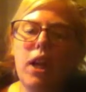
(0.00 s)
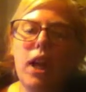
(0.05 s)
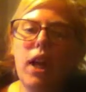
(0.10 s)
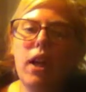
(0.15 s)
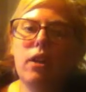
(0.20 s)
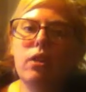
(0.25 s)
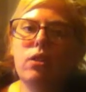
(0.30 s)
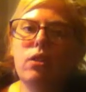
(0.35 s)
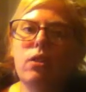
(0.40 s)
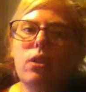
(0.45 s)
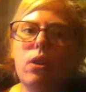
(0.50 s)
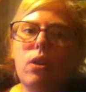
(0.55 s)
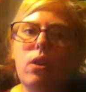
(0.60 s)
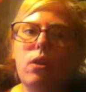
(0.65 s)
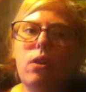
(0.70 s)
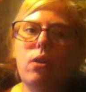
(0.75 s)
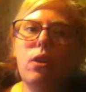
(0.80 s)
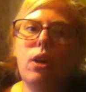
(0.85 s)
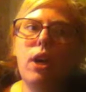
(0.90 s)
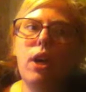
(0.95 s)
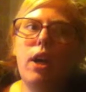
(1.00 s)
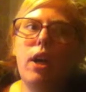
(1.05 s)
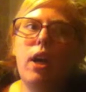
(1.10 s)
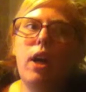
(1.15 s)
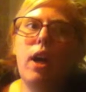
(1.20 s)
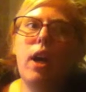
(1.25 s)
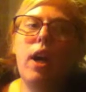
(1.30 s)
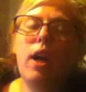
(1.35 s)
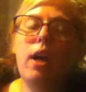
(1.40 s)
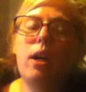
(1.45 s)
yeah, so
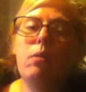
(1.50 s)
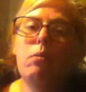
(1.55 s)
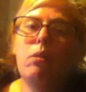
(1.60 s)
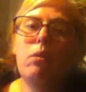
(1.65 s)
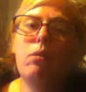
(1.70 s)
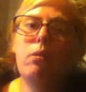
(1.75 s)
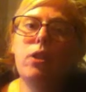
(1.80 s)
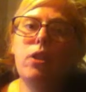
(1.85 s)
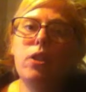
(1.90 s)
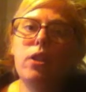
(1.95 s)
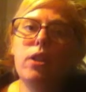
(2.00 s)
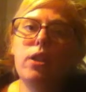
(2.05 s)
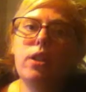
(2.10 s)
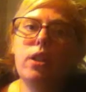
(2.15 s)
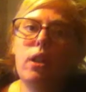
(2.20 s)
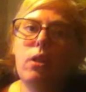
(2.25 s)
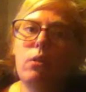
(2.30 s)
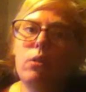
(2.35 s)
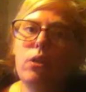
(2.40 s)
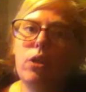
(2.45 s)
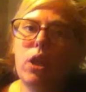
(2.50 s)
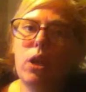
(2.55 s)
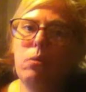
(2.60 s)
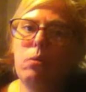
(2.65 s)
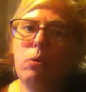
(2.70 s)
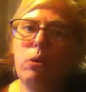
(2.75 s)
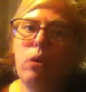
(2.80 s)
I am officially done with Job